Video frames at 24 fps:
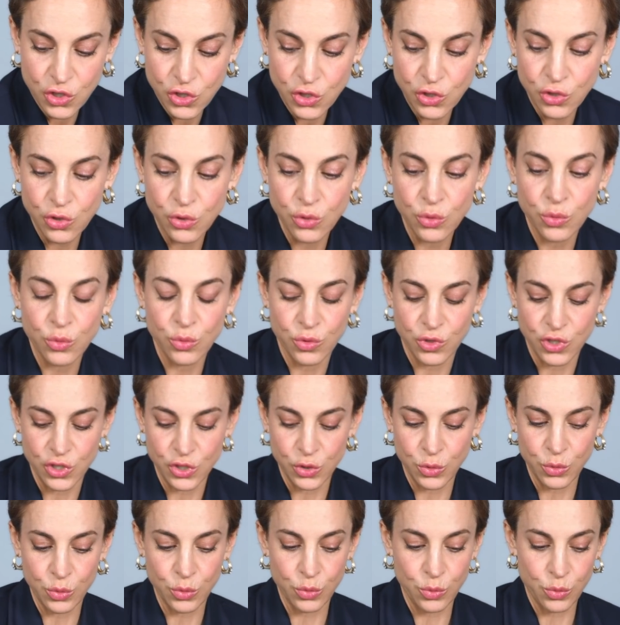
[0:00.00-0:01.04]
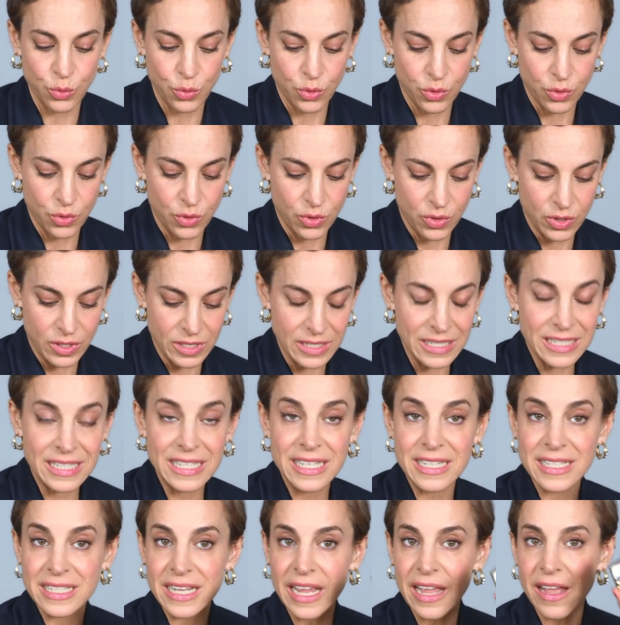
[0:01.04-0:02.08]
to do
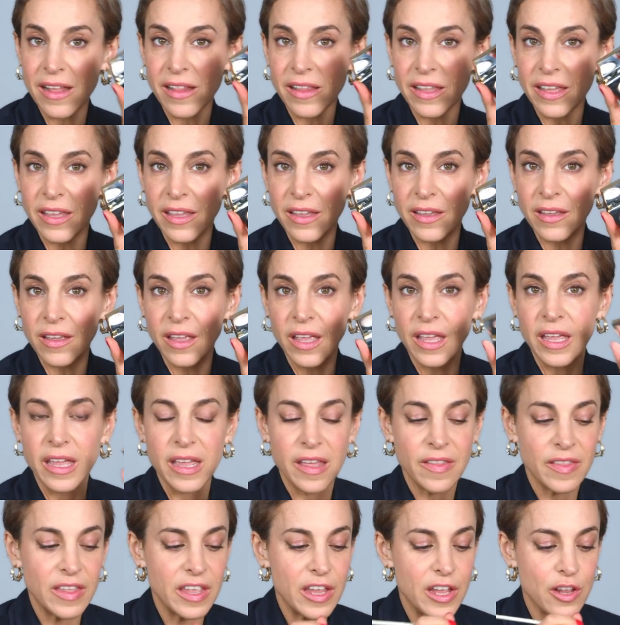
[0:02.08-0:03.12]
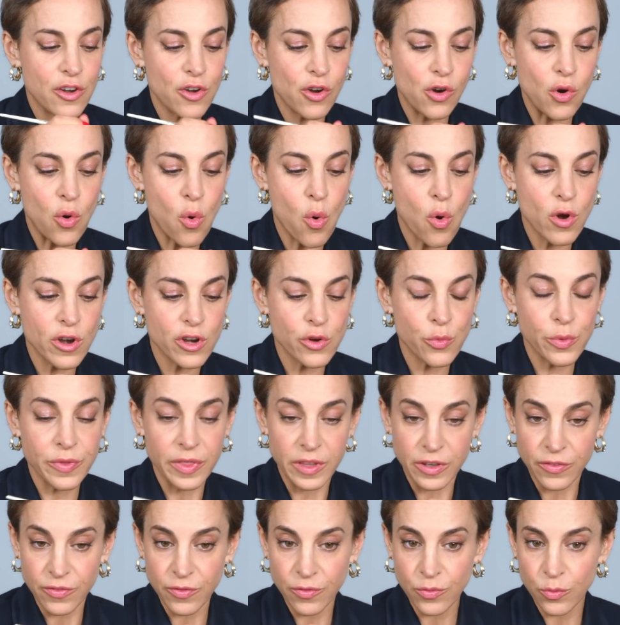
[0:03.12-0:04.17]
detailing in the inner corner
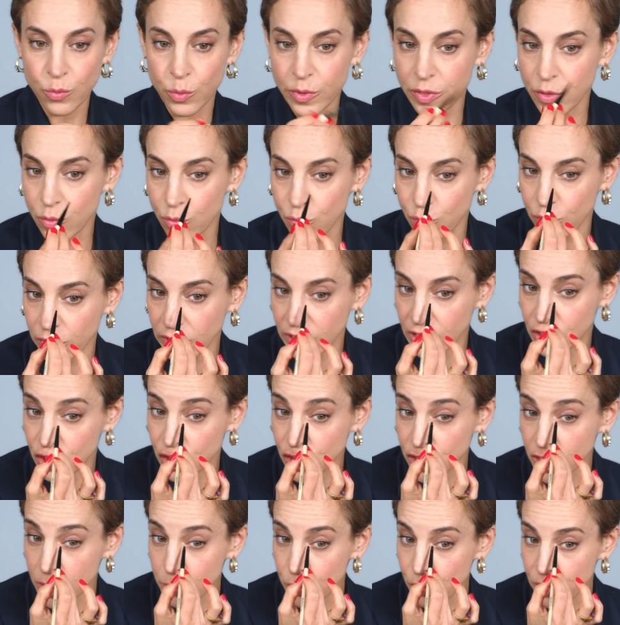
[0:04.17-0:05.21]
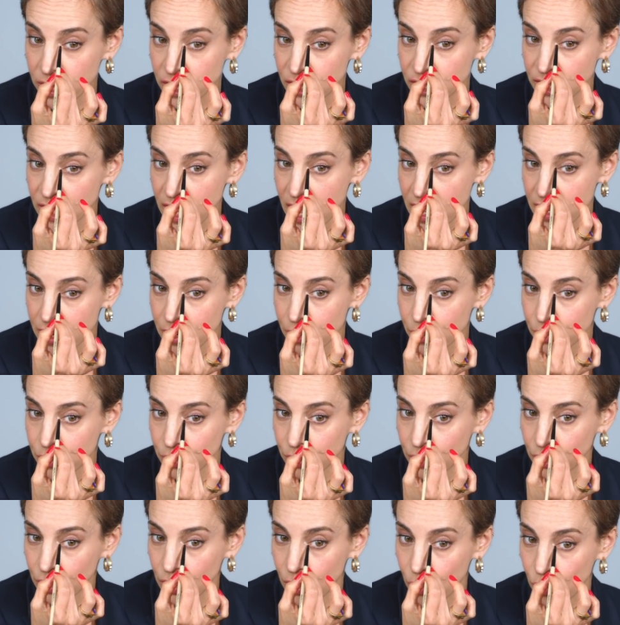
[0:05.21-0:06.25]
with a really shimmery shadow, and
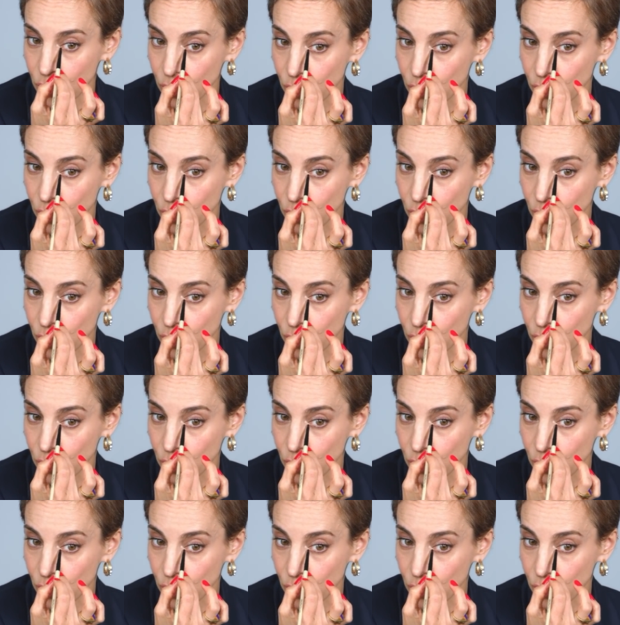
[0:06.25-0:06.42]
you can go